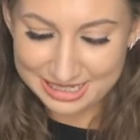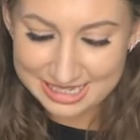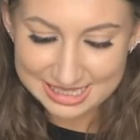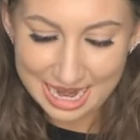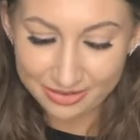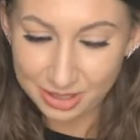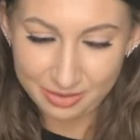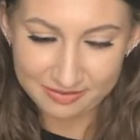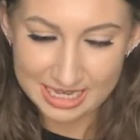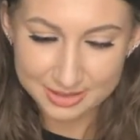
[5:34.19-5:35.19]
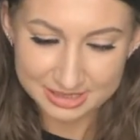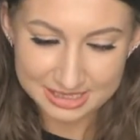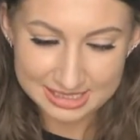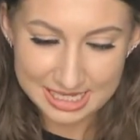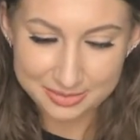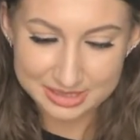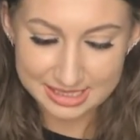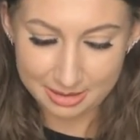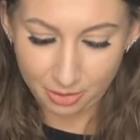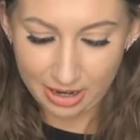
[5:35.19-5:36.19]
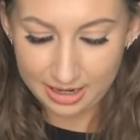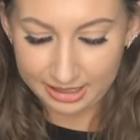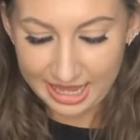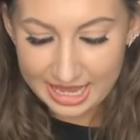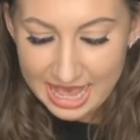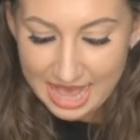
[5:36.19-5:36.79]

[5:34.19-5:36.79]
Let's carry on with these ones because these ones seem quite lucky